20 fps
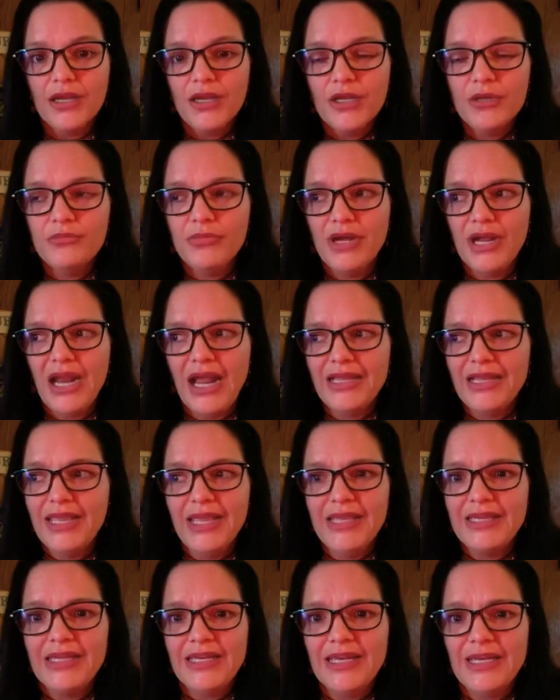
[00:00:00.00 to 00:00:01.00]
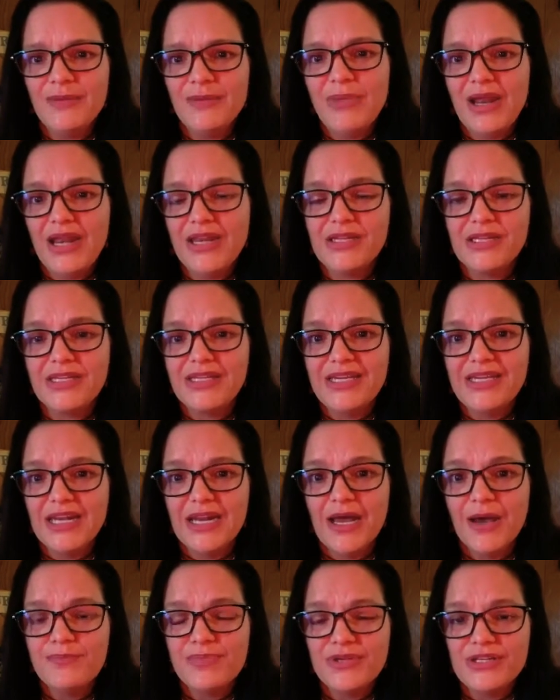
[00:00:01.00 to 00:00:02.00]
but I can't get anybody to get
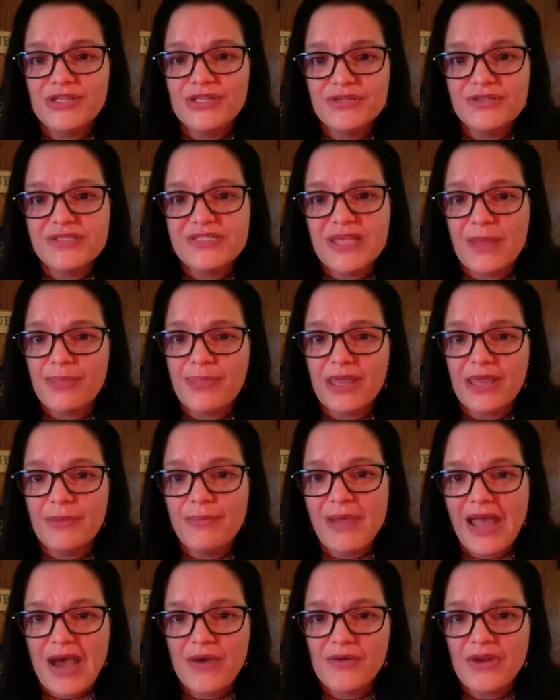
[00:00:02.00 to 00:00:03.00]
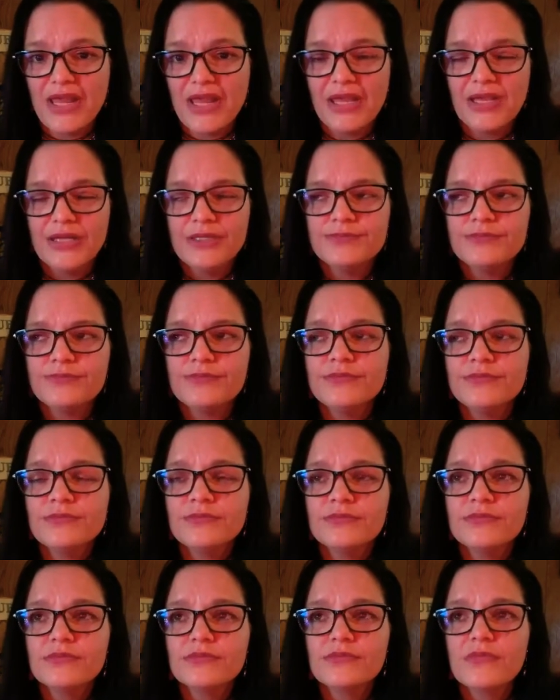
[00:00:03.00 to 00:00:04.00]
up and do something about it.
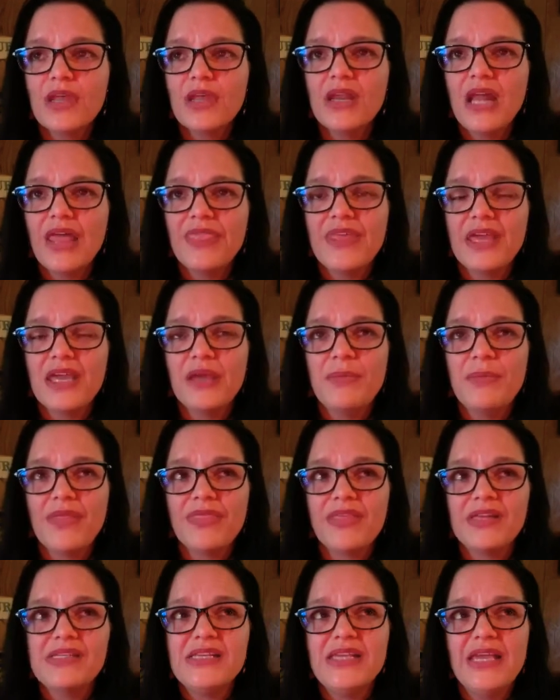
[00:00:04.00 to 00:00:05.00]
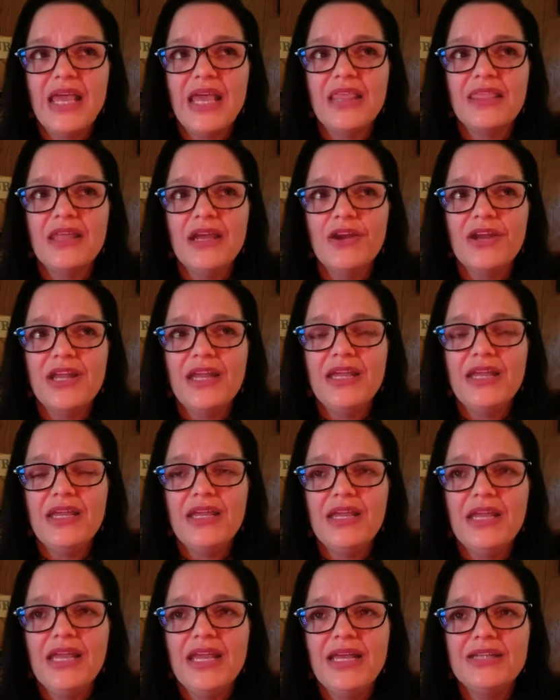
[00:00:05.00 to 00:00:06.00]
And I think about the DA there.
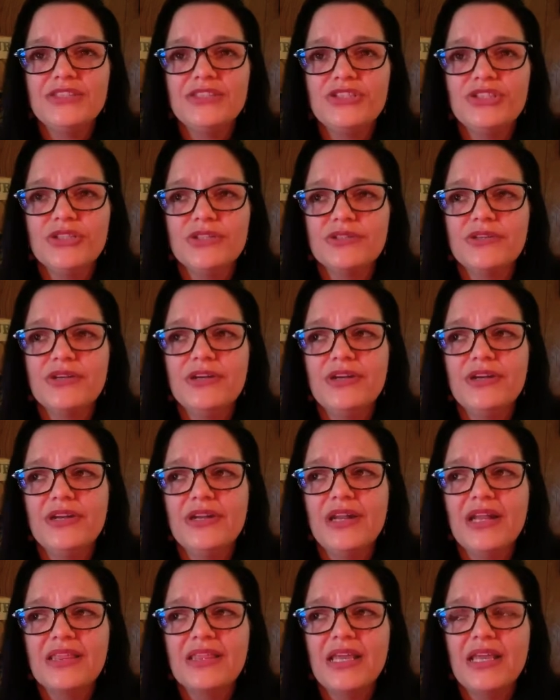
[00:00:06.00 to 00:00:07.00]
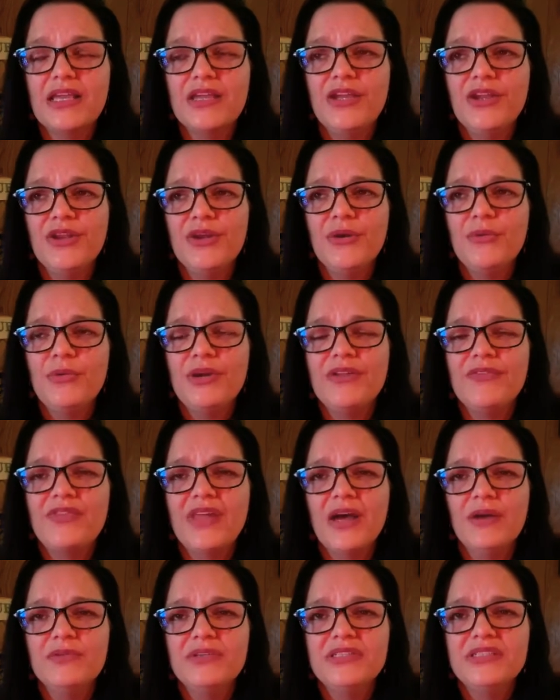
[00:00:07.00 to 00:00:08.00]
He has children, and I think, you know, what if
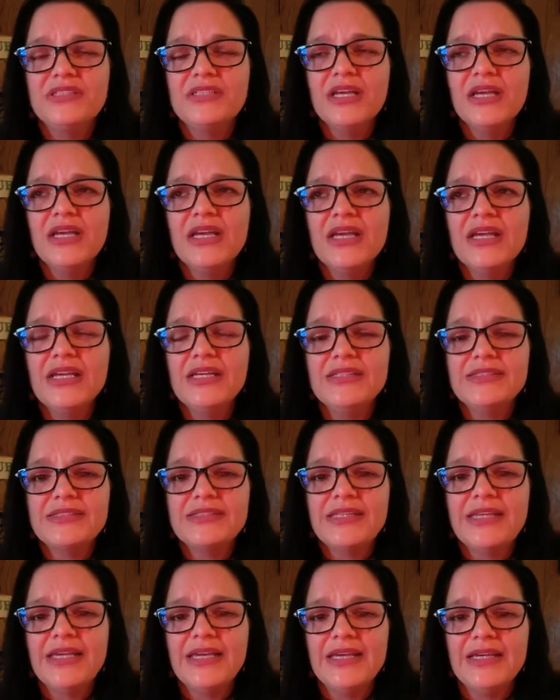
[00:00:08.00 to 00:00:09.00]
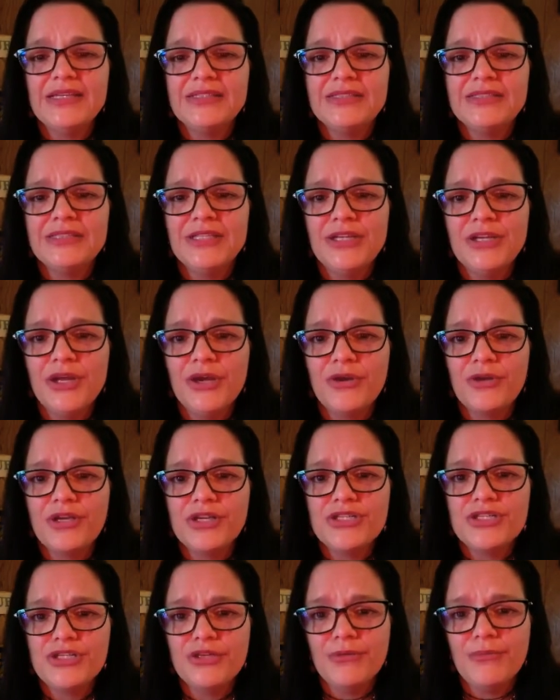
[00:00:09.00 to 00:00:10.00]
that was his kids? You know,
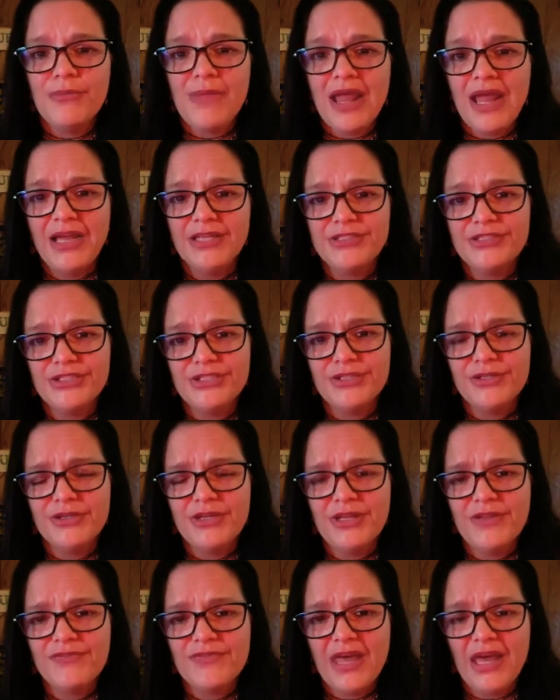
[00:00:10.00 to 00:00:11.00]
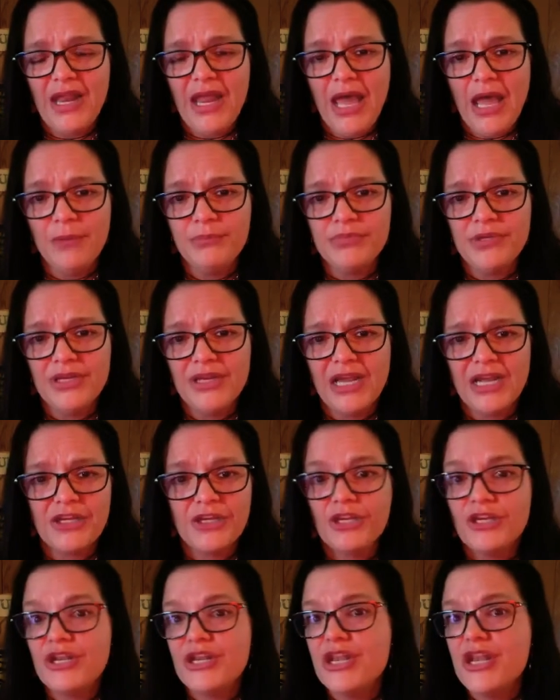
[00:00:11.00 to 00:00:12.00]
could you imagine if that happened? I
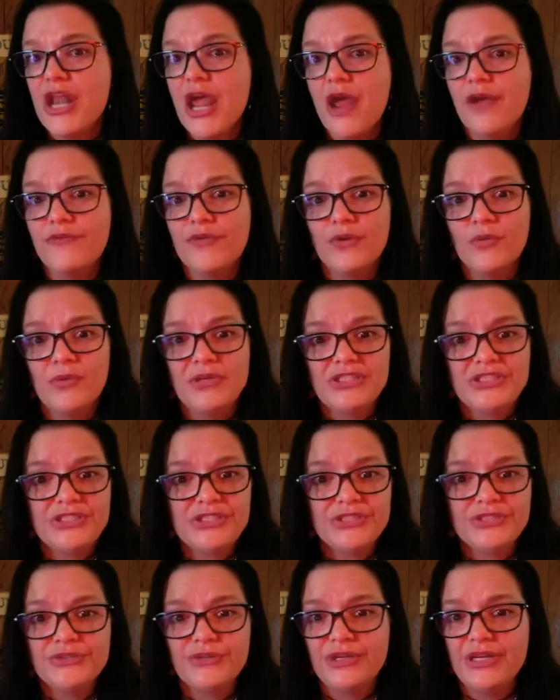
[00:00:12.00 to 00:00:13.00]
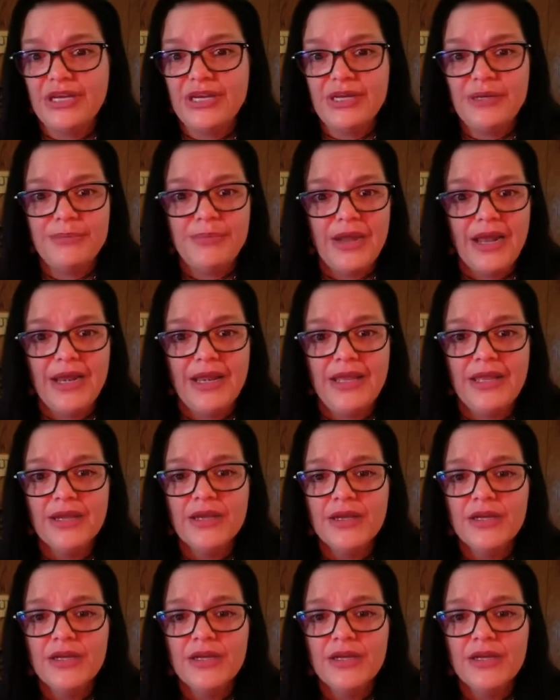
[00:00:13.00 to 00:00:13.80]
could never wish this on anybody.